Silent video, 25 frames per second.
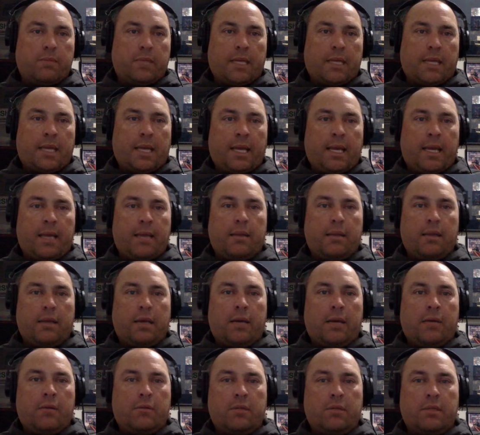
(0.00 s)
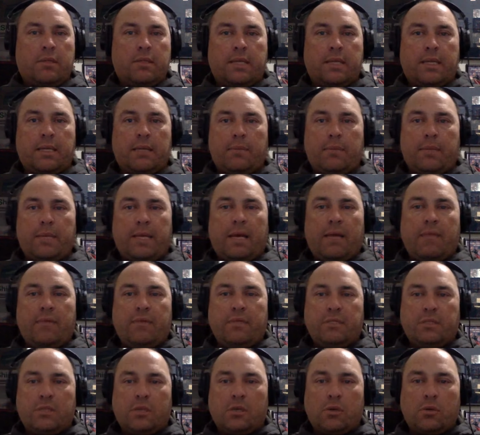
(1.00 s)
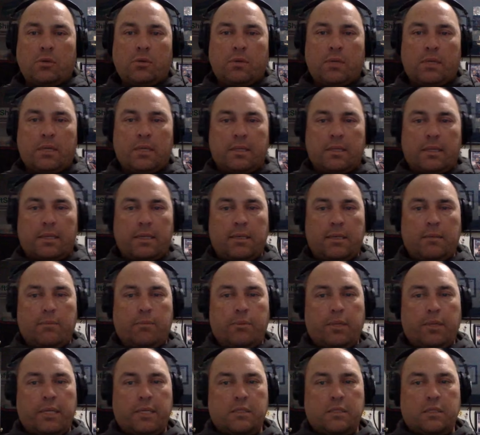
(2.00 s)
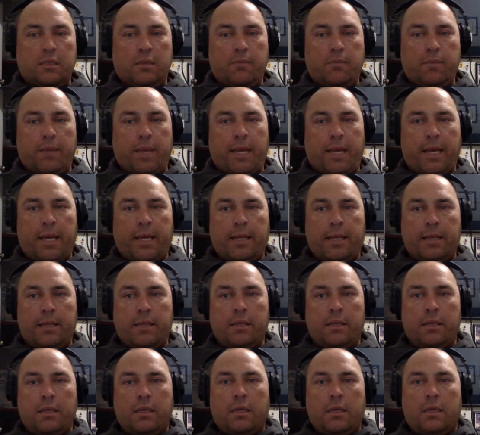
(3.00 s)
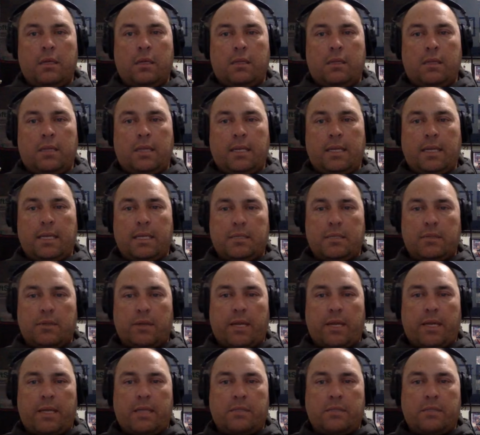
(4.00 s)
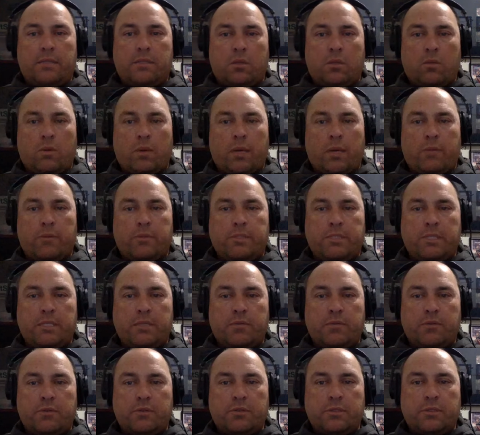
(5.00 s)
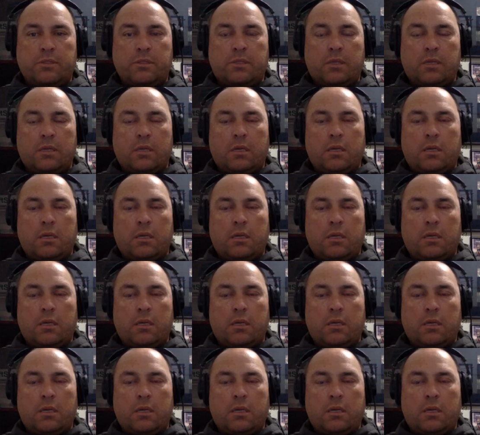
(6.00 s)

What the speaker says: They can't, I don't think they can be heavy zone. I think they need to play some man. They need to get their hands on the wide receivers.